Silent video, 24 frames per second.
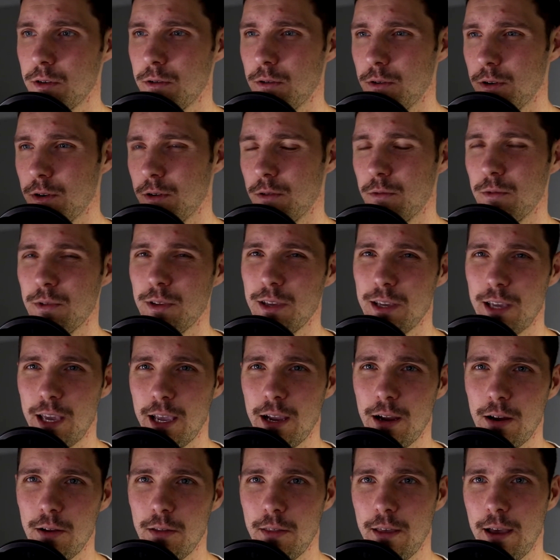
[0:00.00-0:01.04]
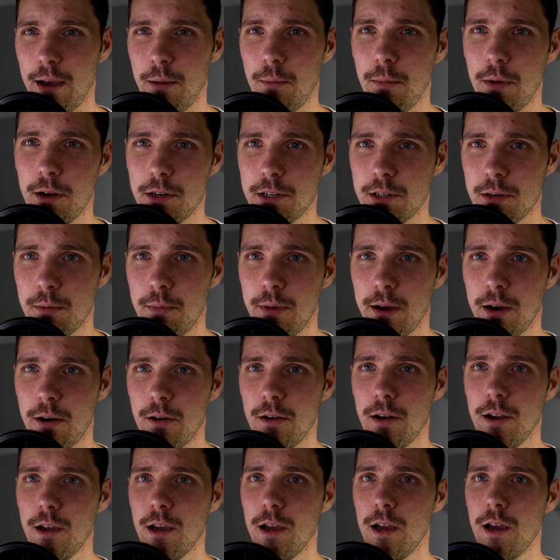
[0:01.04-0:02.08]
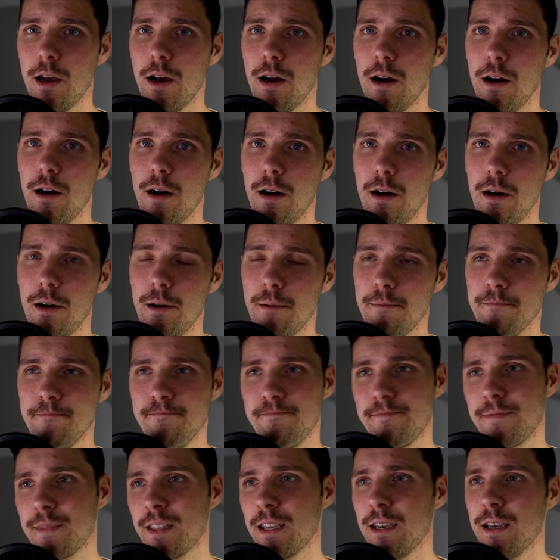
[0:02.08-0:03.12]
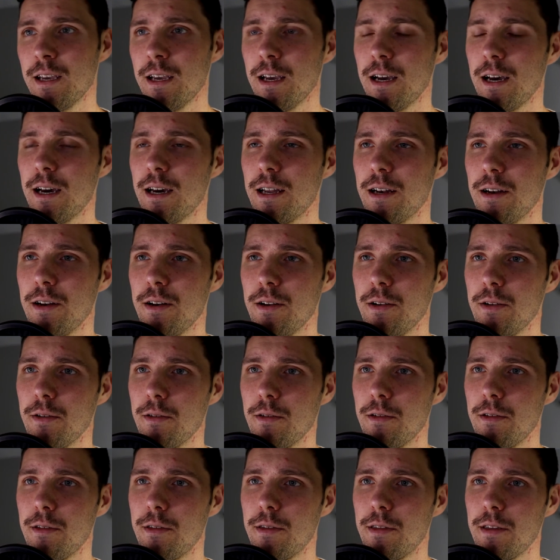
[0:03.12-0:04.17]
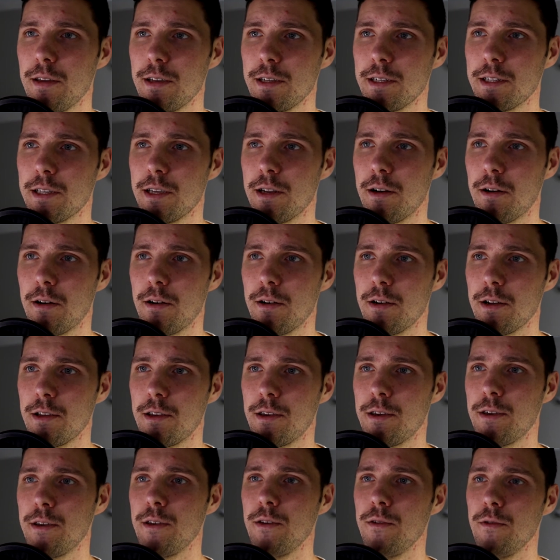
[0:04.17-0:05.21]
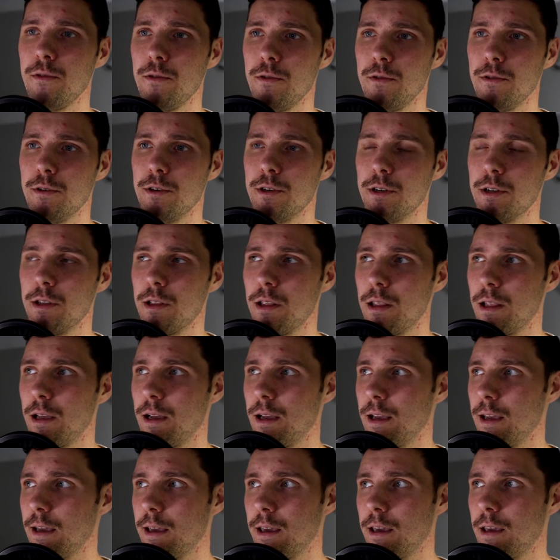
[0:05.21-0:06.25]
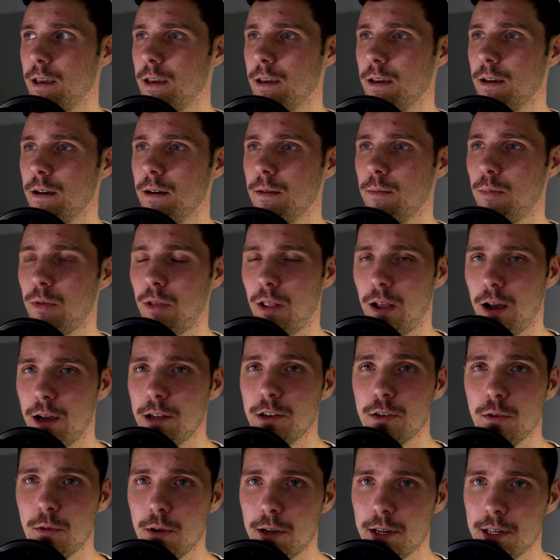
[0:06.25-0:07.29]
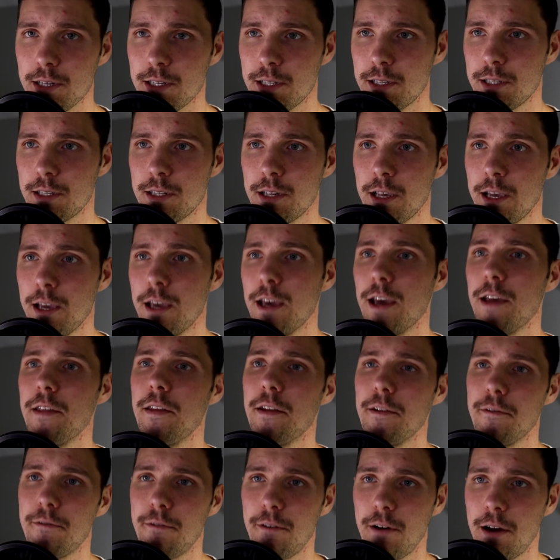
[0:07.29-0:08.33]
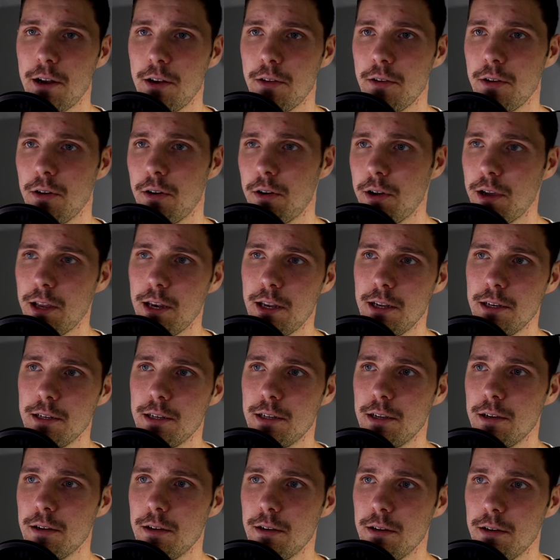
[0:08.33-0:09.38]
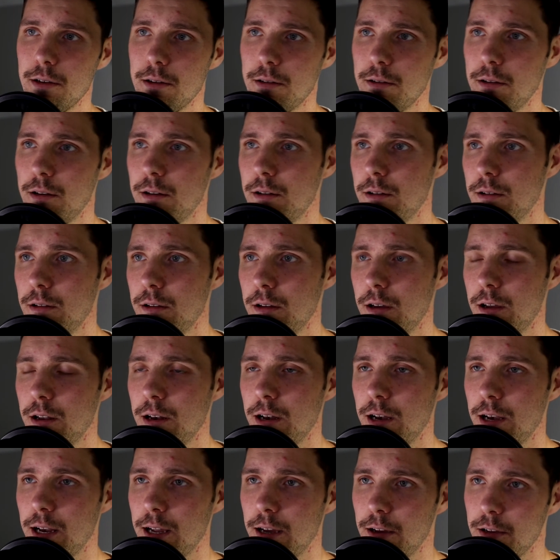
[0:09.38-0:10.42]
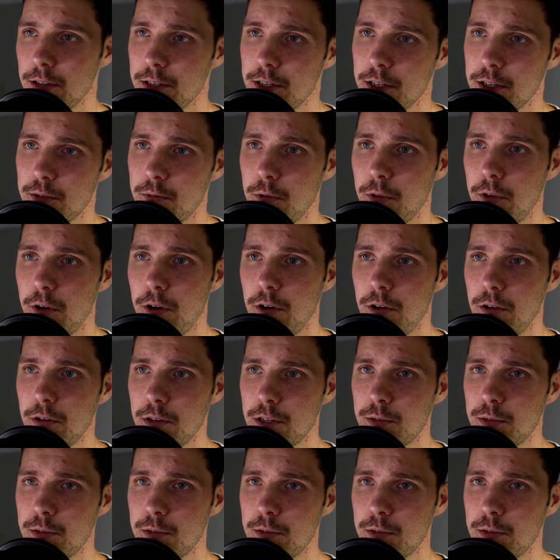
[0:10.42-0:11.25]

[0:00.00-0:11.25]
or don't really care that much about, I don't know, things that aren't huge like plot twists. And then finally, I'll get into an analysis with all